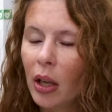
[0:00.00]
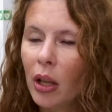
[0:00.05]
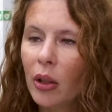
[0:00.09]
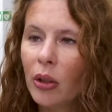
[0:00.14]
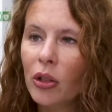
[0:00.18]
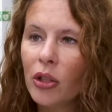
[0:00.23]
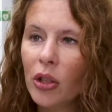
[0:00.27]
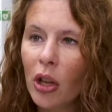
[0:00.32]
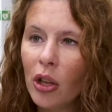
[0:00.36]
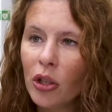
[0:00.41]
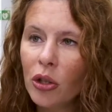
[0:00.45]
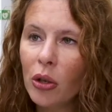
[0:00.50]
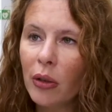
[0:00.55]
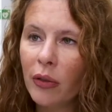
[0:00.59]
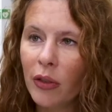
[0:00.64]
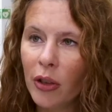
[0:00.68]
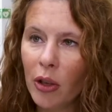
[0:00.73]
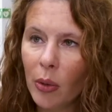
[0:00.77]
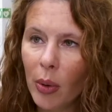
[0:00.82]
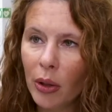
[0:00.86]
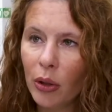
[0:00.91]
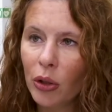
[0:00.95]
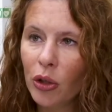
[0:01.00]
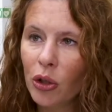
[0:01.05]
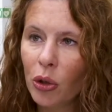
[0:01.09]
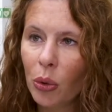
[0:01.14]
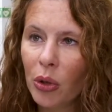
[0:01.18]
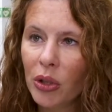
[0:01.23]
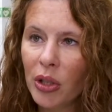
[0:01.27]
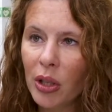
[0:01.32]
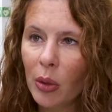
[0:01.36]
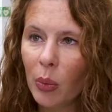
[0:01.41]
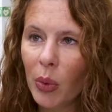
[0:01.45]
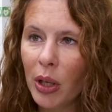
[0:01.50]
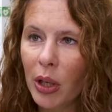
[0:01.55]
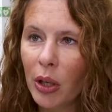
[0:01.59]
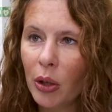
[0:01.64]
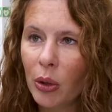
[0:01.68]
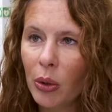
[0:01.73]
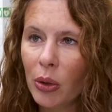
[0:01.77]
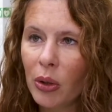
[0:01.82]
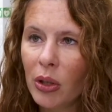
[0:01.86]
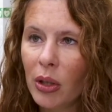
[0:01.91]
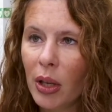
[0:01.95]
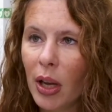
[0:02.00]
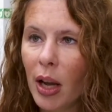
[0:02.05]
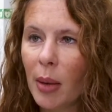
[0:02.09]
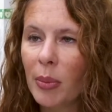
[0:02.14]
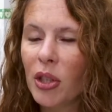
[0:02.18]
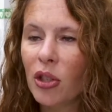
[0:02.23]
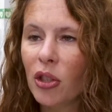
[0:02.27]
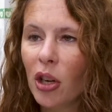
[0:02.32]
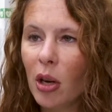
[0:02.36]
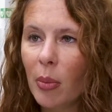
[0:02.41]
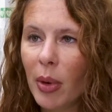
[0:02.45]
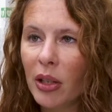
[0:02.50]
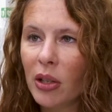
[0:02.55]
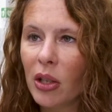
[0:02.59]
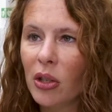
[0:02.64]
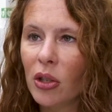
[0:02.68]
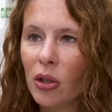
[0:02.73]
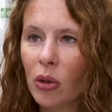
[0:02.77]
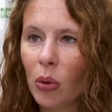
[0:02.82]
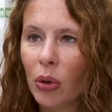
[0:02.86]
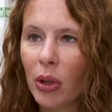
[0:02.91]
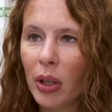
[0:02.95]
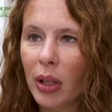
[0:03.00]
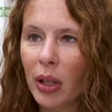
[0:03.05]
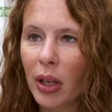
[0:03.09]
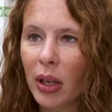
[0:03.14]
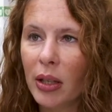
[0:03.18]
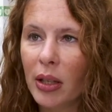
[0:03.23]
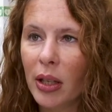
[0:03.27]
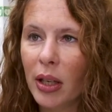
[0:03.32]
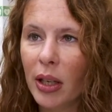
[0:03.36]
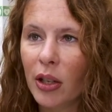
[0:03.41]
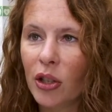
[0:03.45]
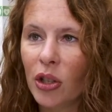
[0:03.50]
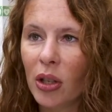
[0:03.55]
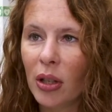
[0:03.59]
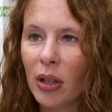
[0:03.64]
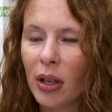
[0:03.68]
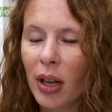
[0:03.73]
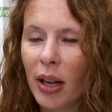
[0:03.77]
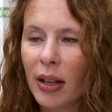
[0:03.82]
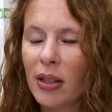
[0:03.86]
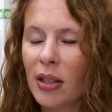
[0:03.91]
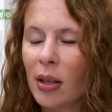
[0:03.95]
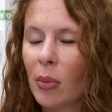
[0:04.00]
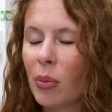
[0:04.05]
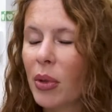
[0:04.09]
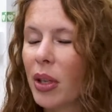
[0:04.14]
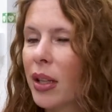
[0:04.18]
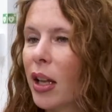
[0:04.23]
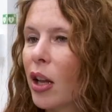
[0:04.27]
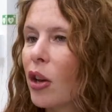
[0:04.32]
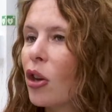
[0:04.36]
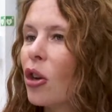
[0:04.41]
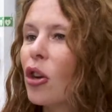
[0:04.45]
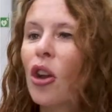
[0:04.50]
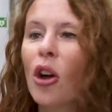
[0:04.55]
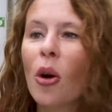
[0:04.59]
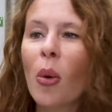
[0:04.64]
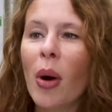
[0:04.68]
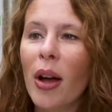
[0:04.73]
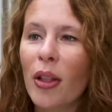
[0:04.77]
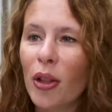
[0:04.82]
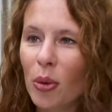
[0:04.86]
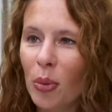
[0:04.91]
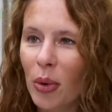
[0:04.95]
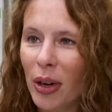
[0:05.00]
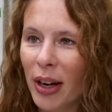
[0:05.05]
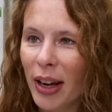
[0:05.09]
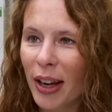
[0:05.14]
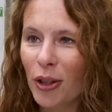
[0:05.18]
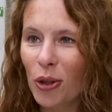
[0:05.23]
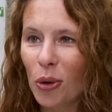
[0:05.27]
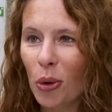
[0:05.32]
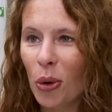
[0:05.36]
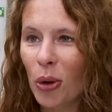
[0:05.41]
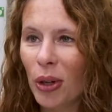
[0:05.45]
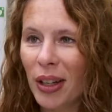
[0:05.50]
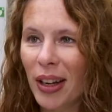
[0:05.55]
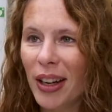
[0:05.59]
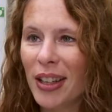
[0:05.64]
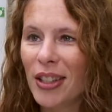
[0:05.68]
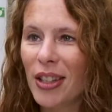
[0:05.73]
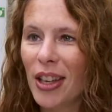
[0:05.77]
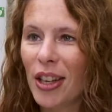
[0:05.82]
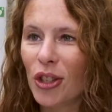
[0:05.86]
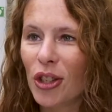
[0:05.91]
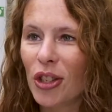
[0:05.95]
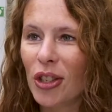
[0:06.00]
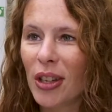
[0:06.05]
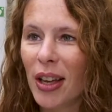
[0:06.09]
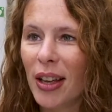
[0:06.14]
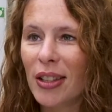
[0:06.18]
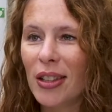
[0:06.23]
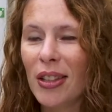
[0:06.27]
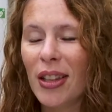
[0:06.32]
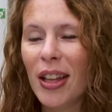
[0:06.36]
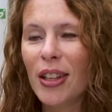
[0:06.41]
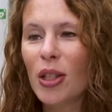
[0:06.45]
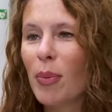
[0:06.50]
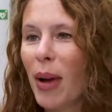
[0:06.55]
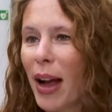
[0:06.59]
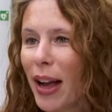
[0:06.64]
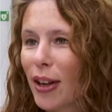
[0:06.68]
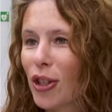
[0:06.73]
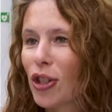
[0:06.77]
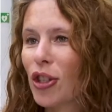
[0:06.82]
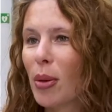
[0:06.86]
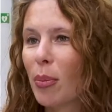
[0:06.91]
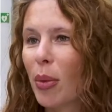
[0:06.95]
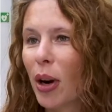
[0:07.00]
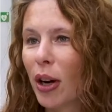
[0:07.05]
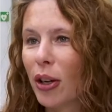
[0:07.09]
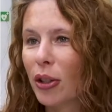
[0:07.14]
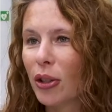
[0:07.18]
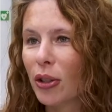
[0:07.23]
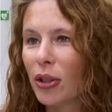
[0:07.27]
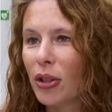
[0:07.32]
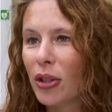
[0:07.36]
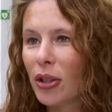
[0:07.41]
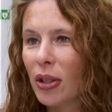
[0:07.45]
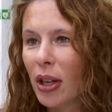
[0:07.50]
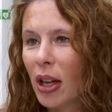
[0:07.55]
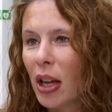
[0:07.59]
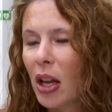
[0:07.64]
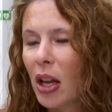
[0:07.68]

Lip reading: There's also a few other tools that we use. Starbucks as an organization has something that no other brand or organization does, and that's passionate partners.